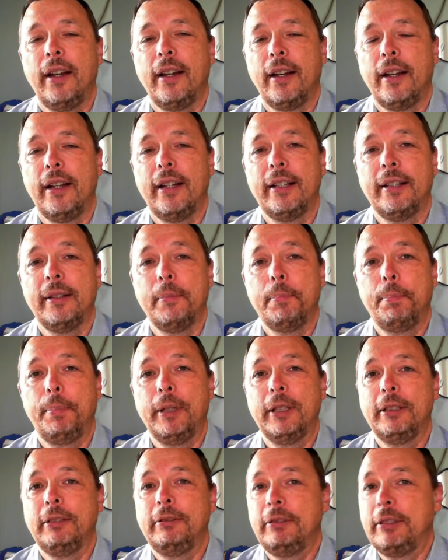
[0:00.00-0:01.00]
uh,
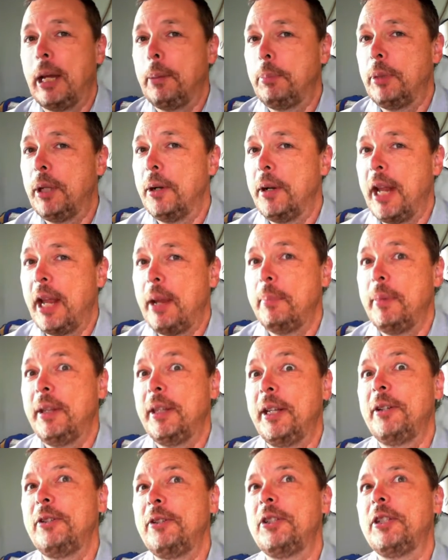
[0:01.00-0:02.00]
put, type their name
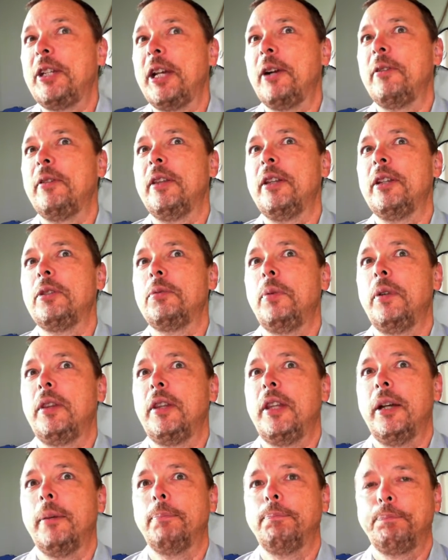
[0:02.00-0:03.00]
in there. Share this
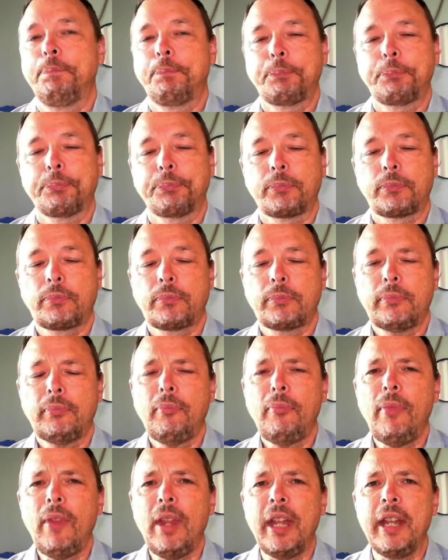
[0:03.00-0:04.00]
with them.
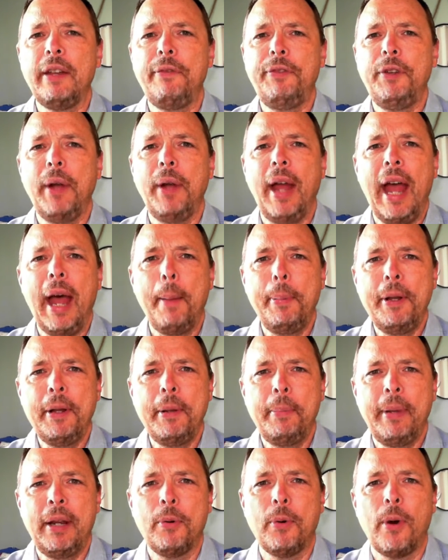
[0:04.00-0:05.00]
If you
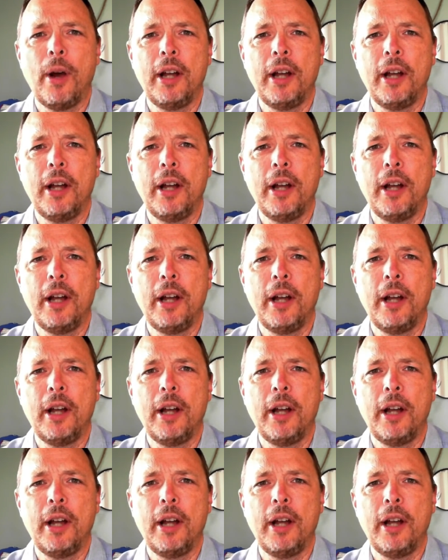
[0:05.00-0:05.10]
happen to be